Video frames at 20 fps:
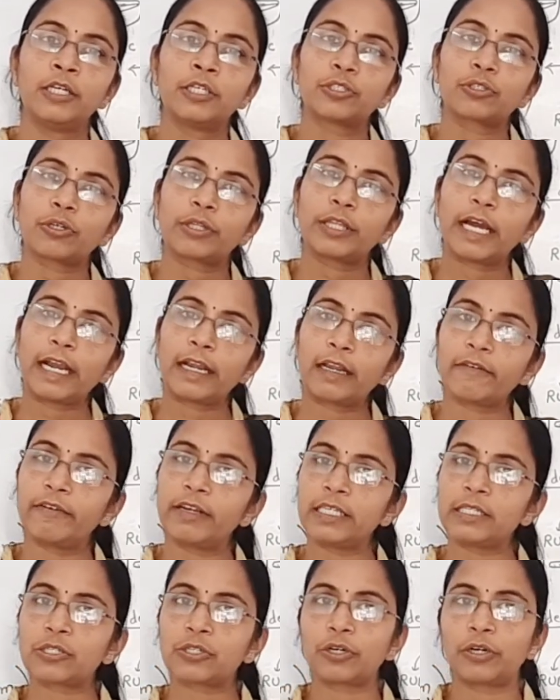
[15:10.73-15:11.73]
So that
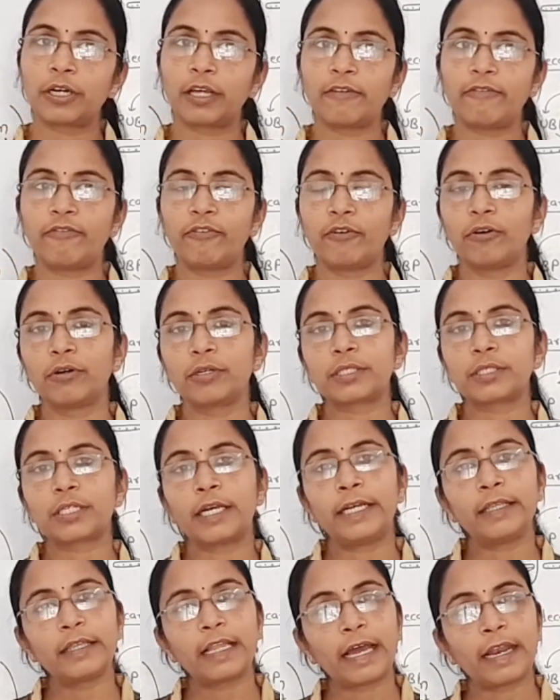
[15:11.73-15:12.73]
we study first,
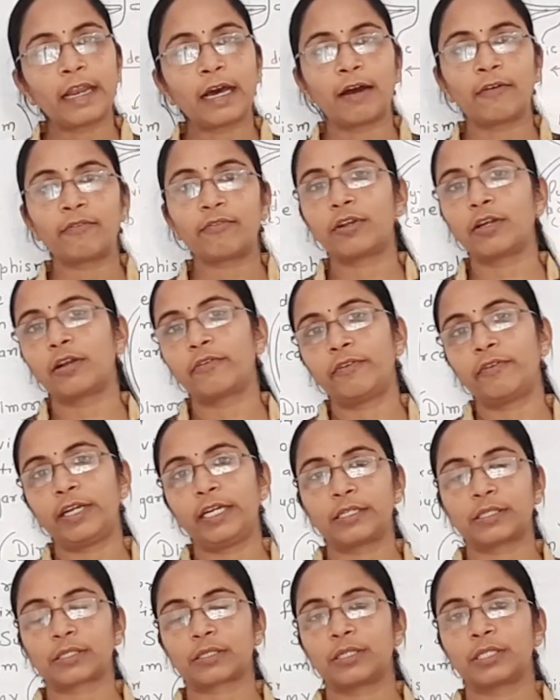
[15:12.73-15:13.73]
and then after we
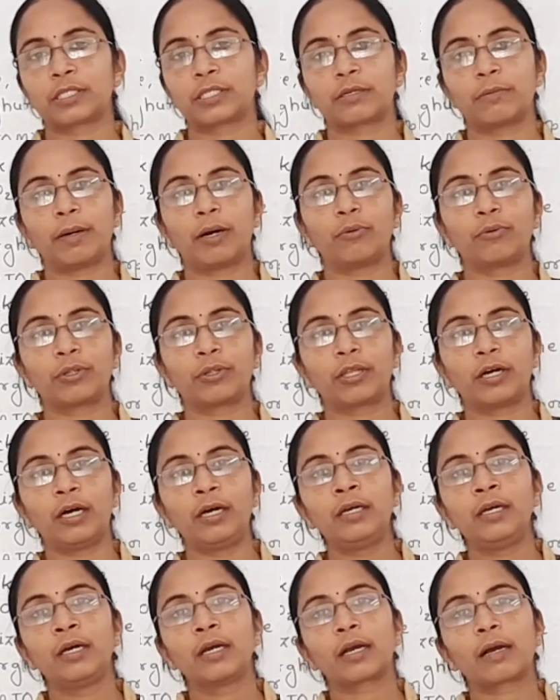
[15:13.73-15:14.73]
discuss about the
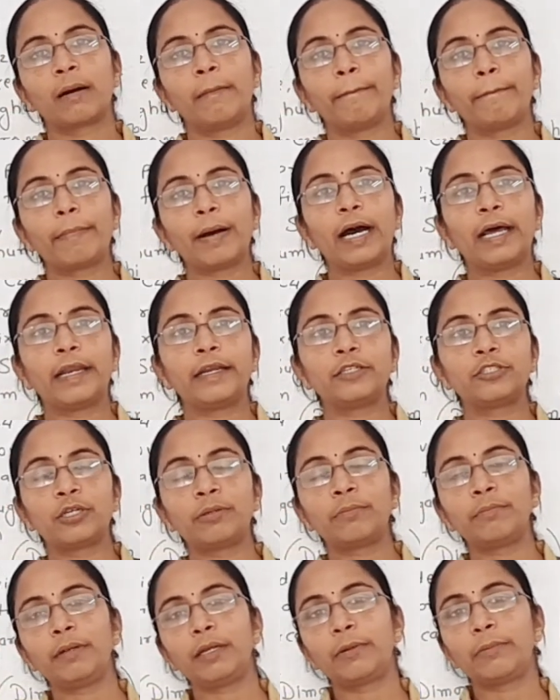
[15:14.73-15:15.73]

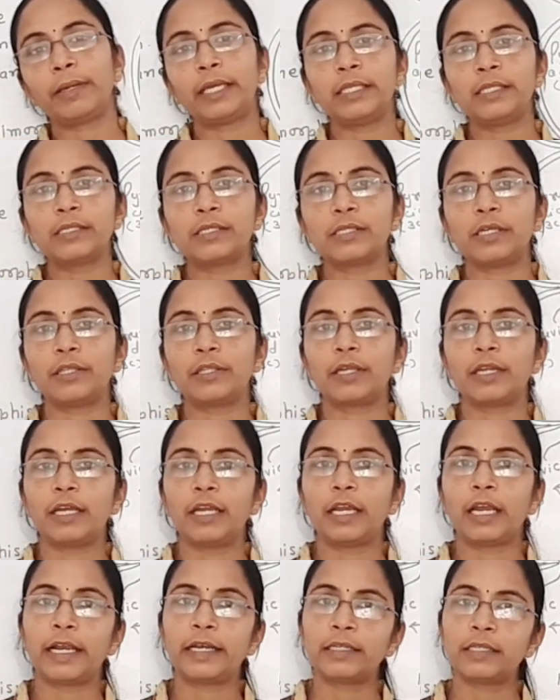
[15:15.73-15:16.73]
comparison between
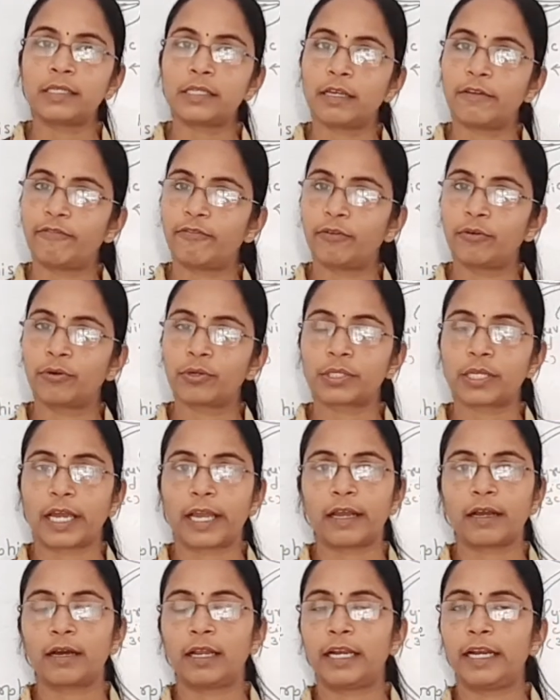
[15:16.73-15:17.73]
C3 and C4
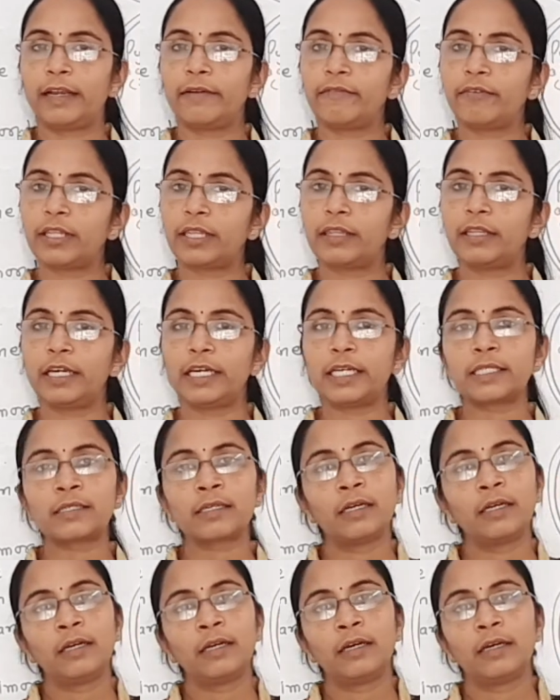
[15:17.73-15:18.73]
cycle. And with this,
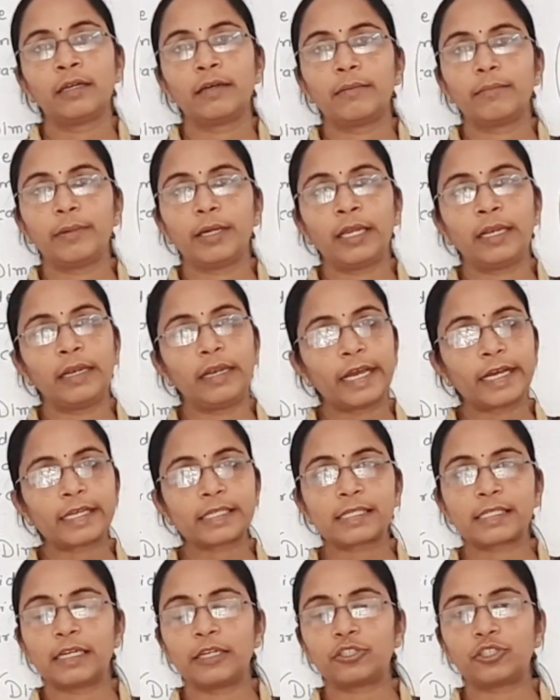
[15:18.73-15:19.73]
in
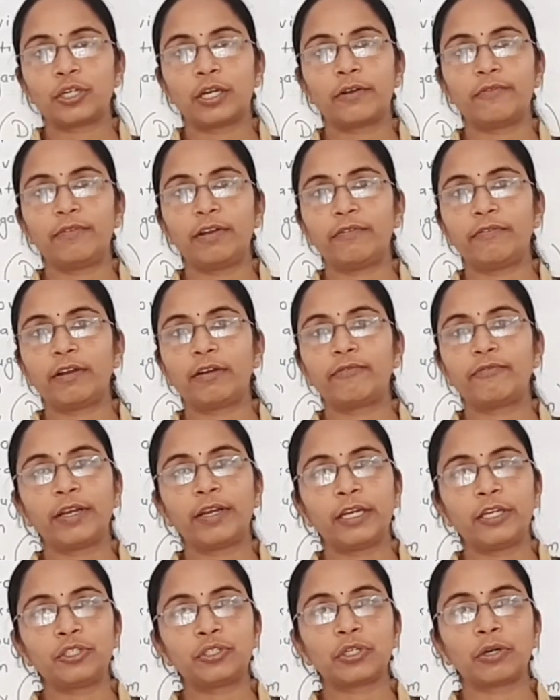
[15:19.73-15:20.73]
next session we will
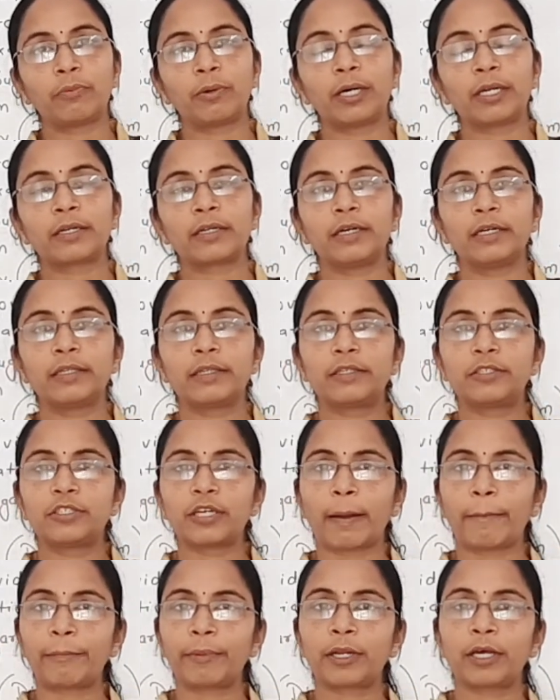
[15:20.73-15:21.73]
finish our
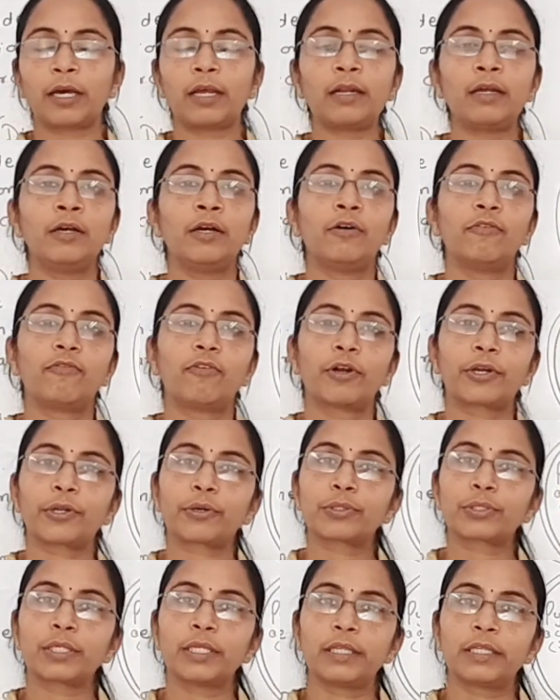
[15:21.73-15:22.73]
chapter
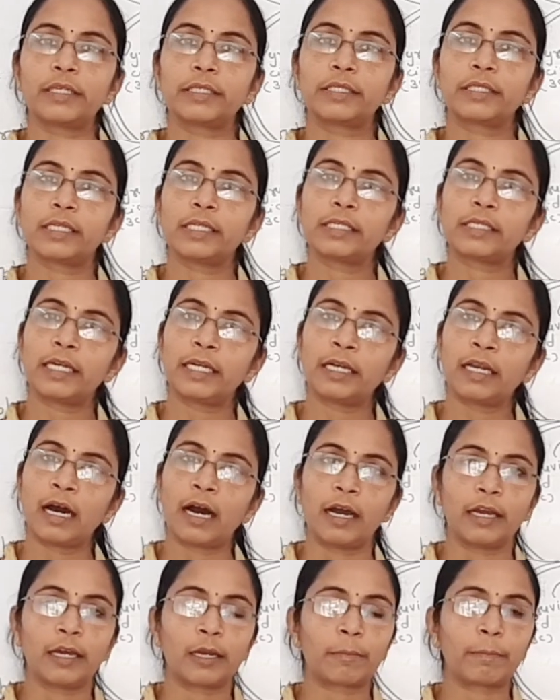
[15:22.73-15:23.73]
photosynthesis in
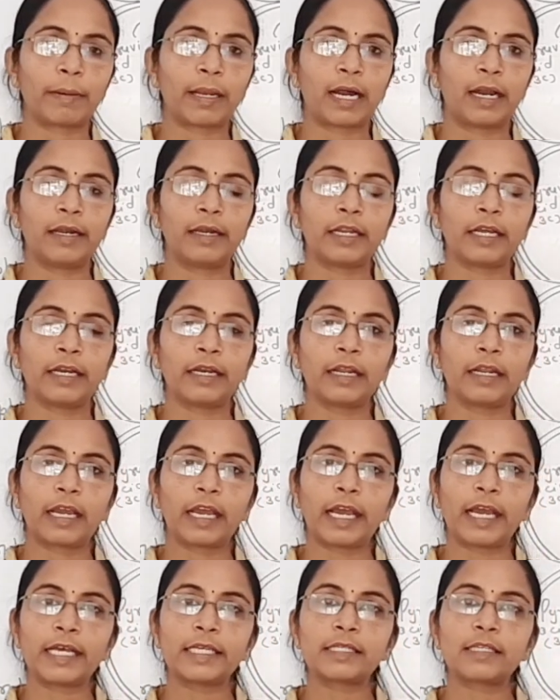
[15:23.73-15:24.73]
higher plant. In
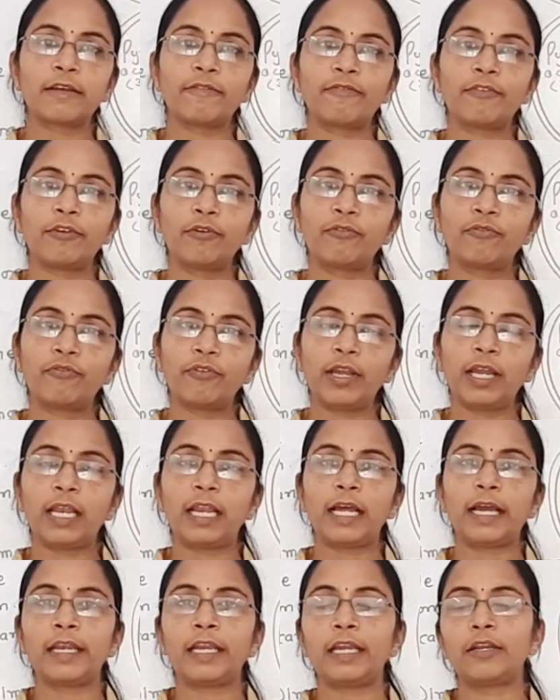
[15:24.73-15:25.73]
case if you feel
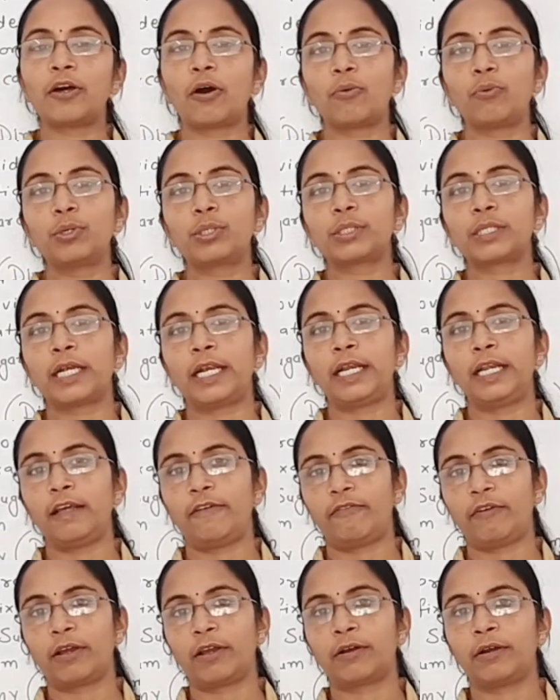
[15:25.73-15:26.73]
any doubts and
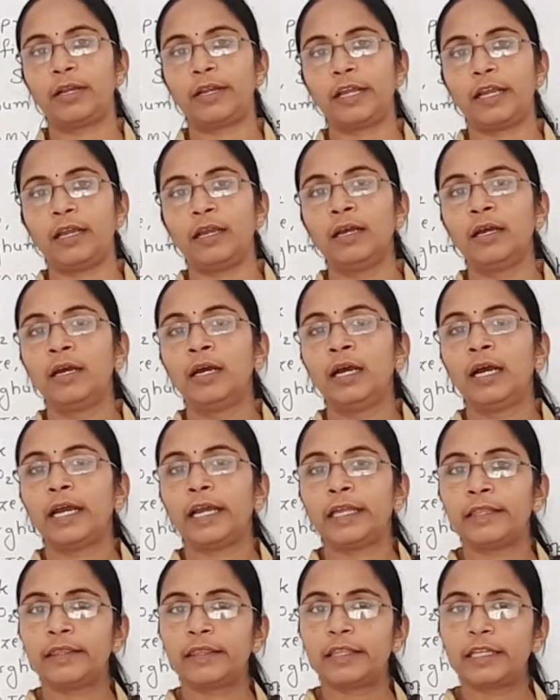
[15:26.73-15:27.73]
difficulty
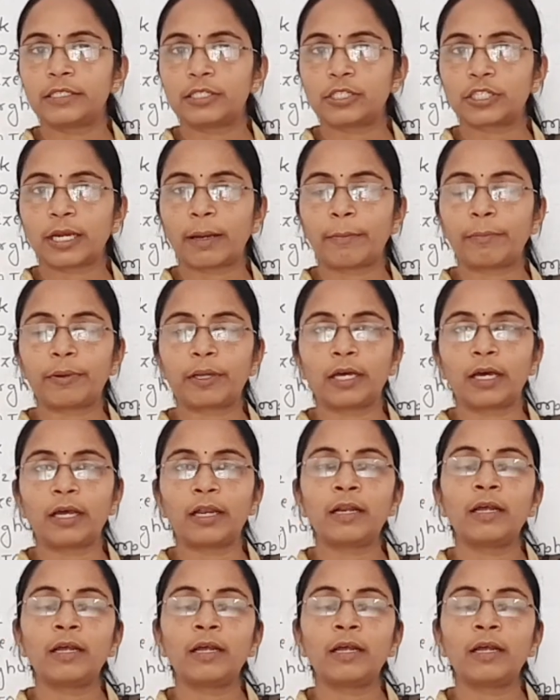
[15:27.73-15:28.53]
in this chapter